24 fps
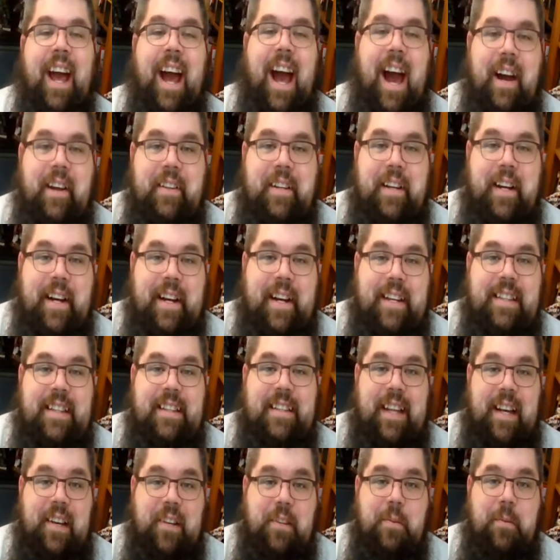I think I got the
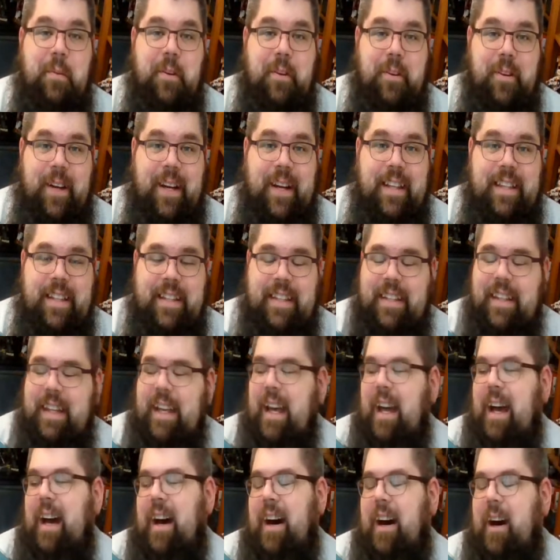last one on island.
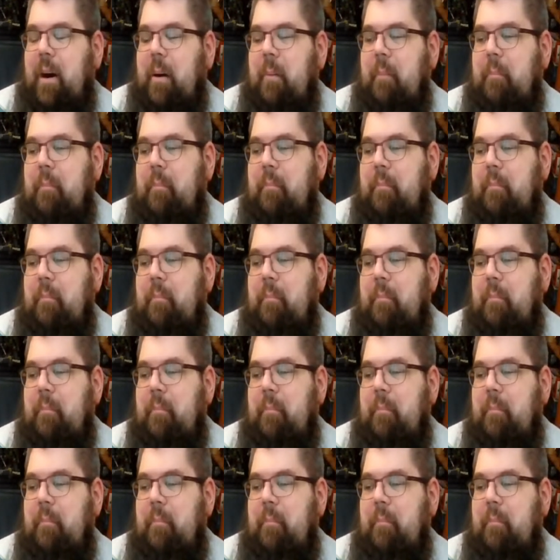I